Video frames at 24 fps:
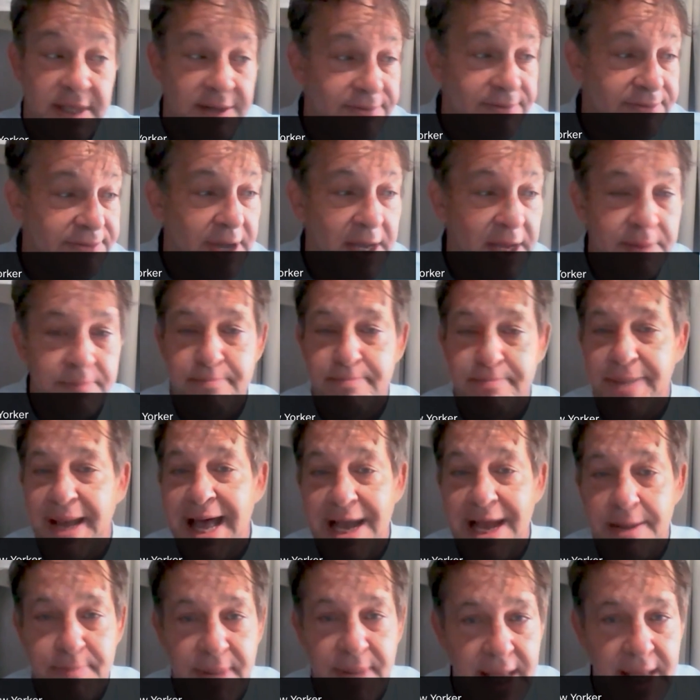They find
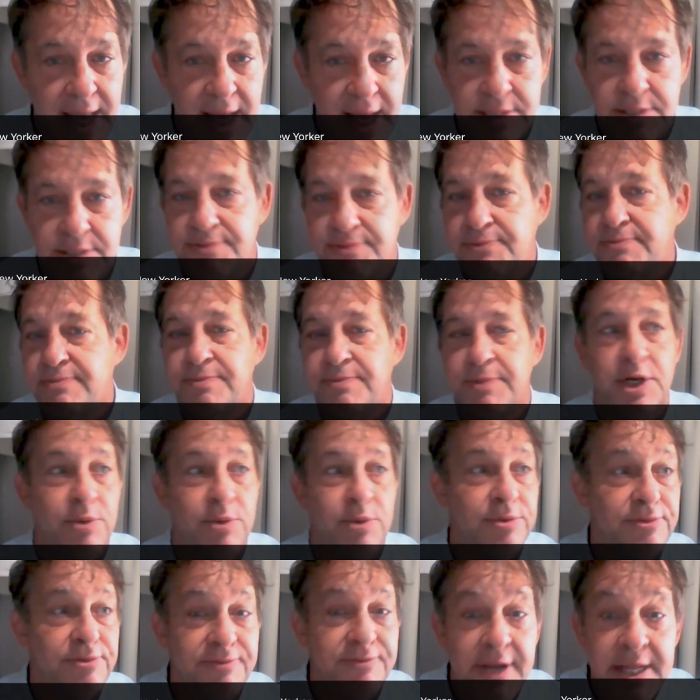backpacks, you
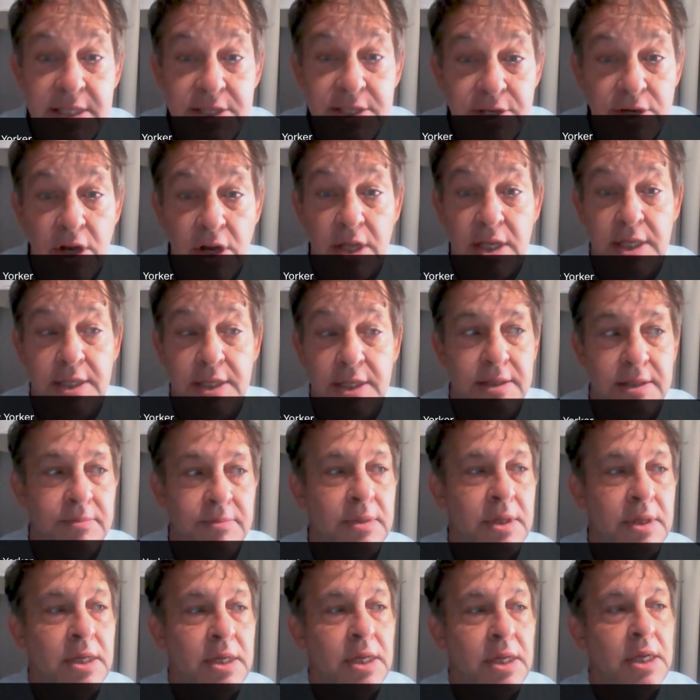know, with fentanyl in
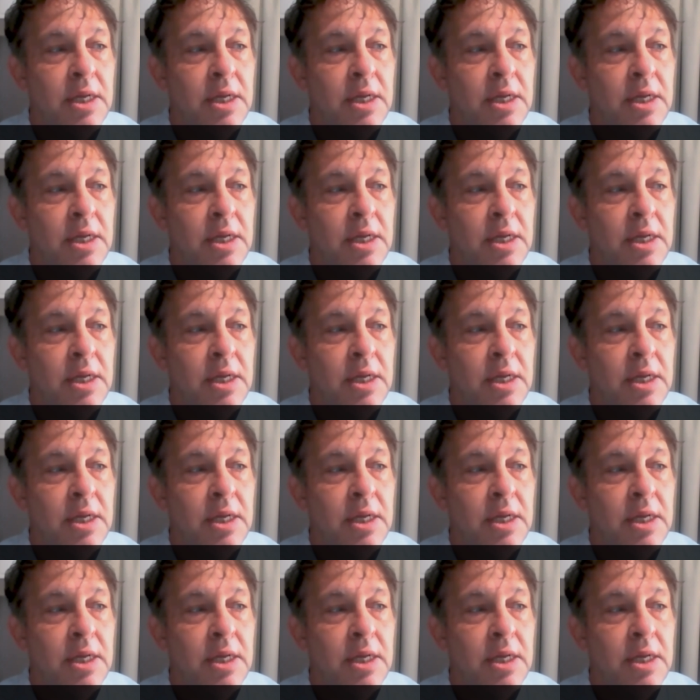them